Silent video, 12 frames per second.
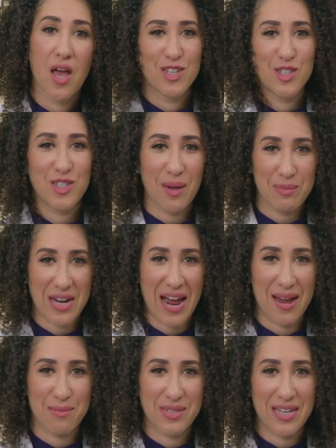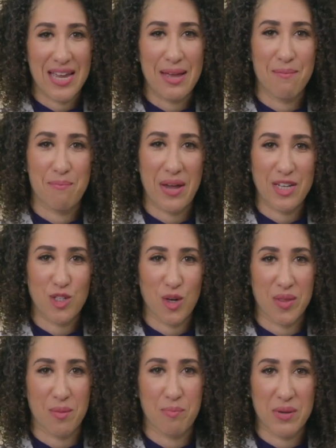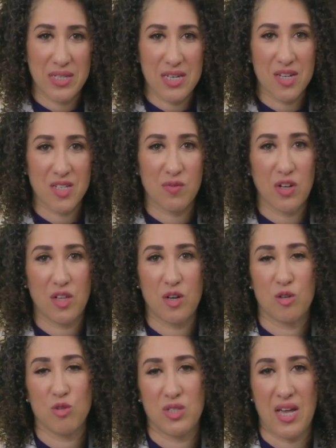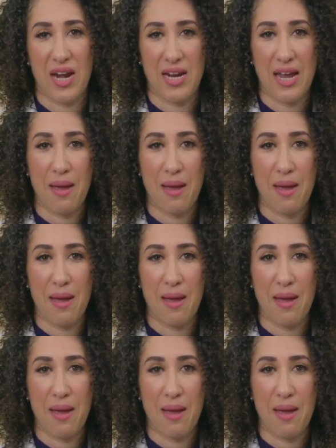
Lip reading: Sometimes, based on the busyness of the clinical setting,